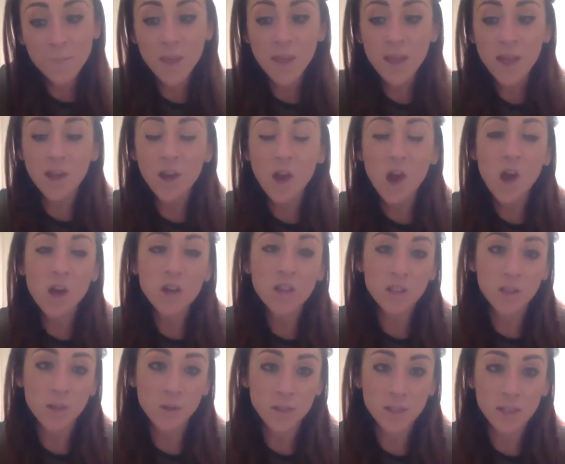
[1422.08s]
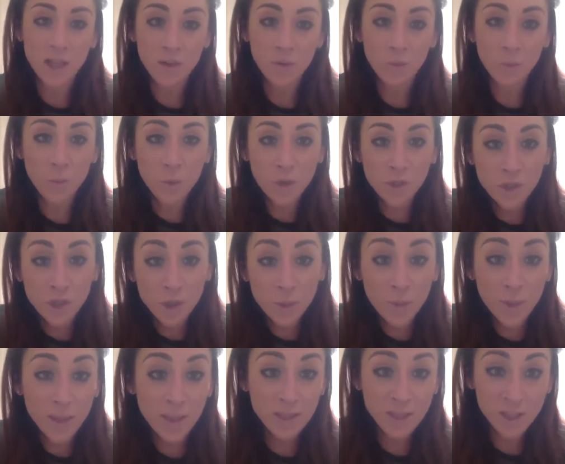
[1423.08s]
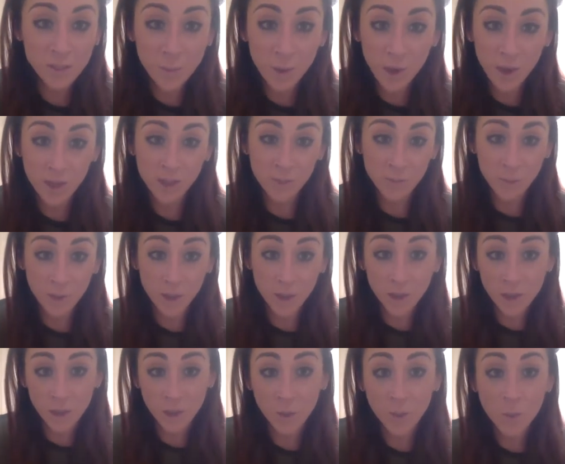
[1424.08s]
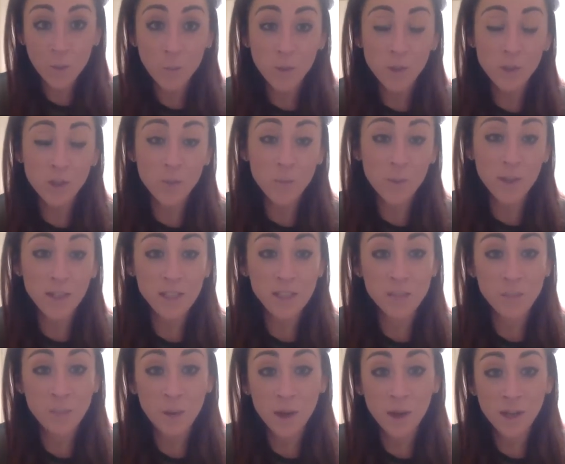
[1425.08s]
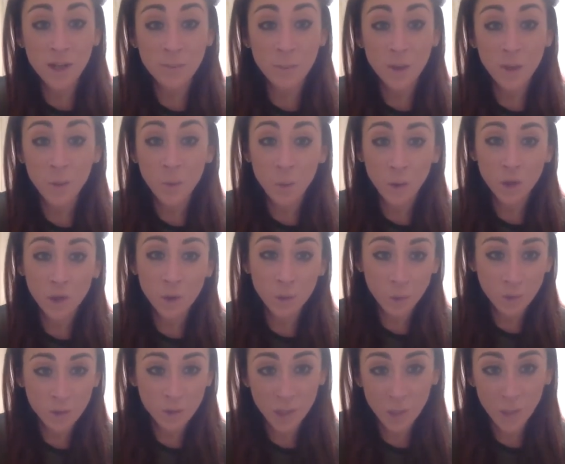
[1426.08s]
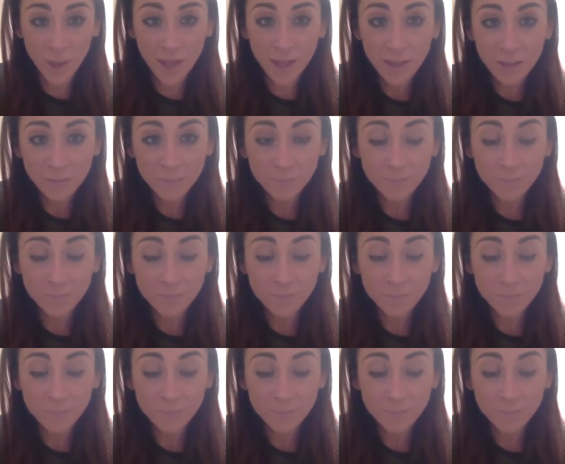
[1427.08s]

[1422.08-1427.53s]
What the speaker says: and ask yourself, would you be inspired by you, and would you be inspired by what you're doing?